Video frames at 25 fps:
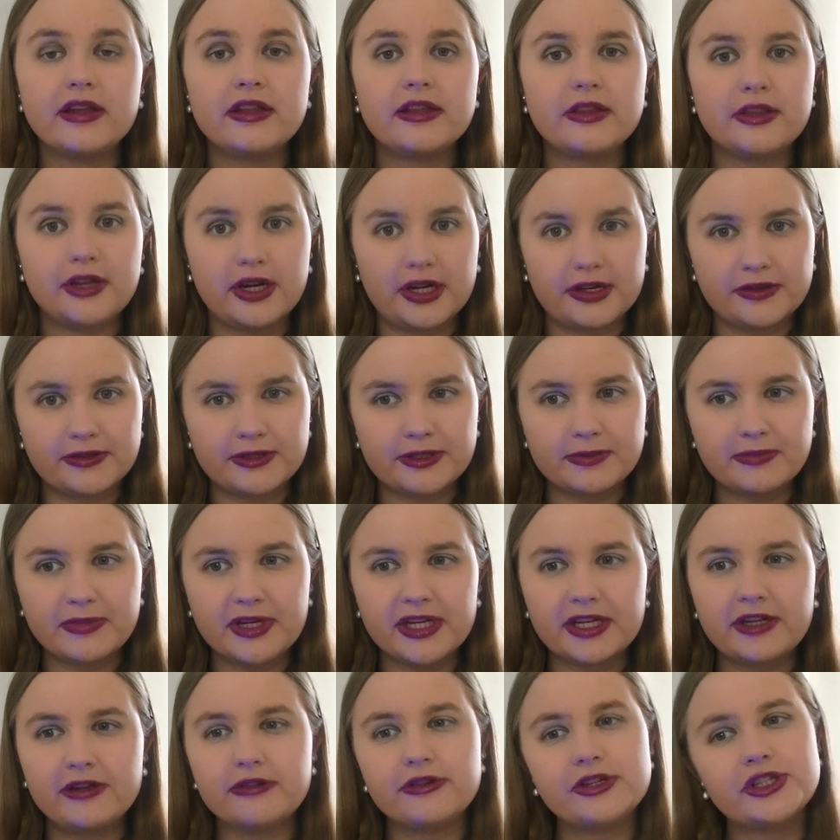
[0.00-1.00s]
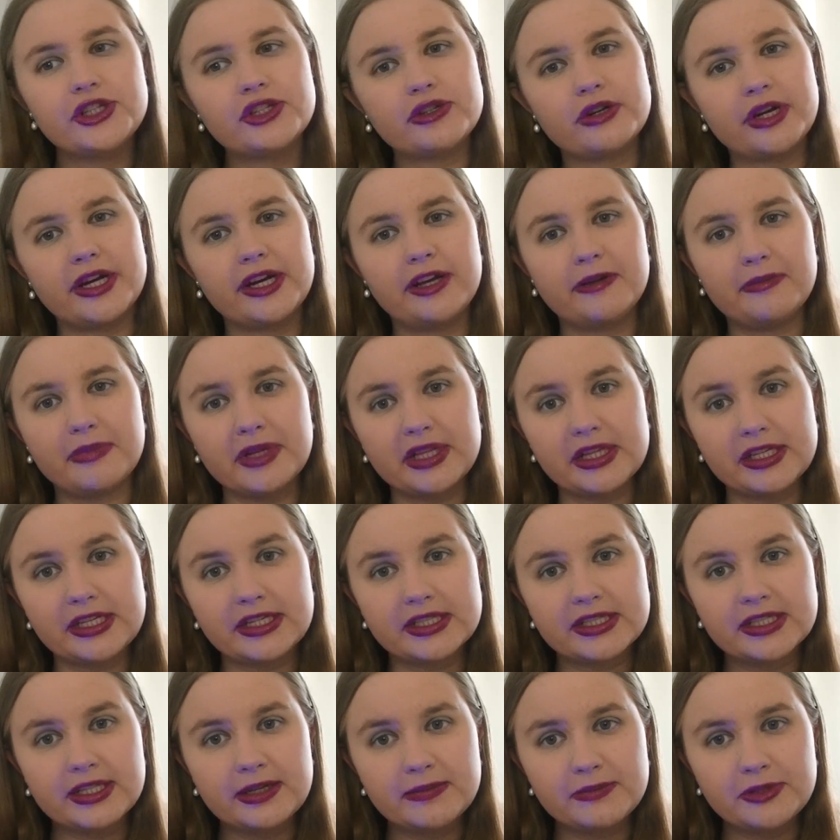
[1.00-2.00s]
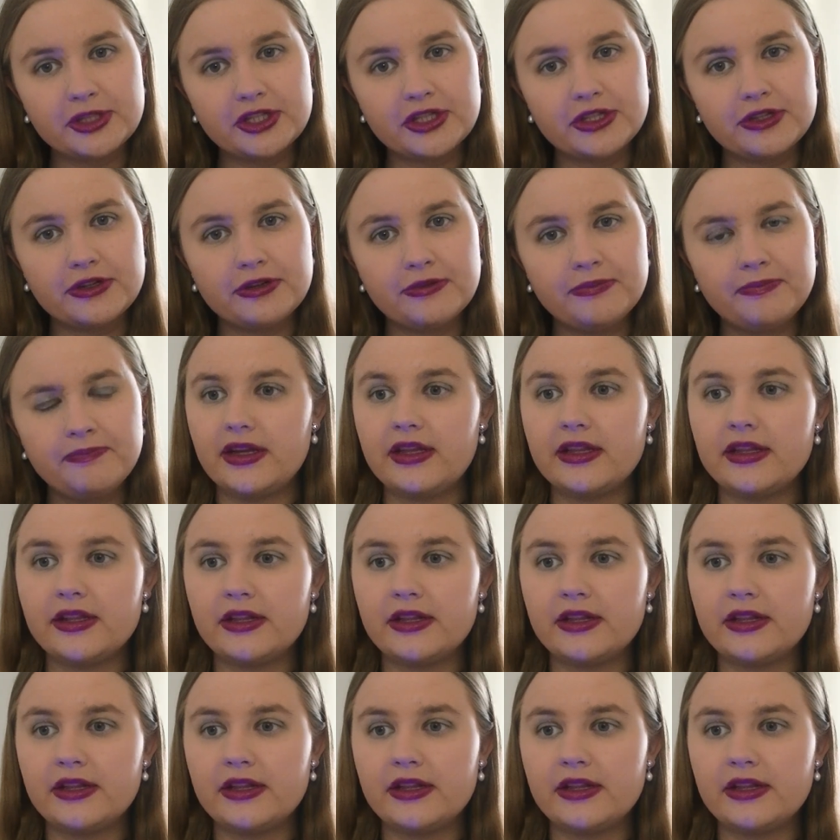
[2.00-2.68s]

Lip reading: Niall's Mercury trine Amelia's Neptune.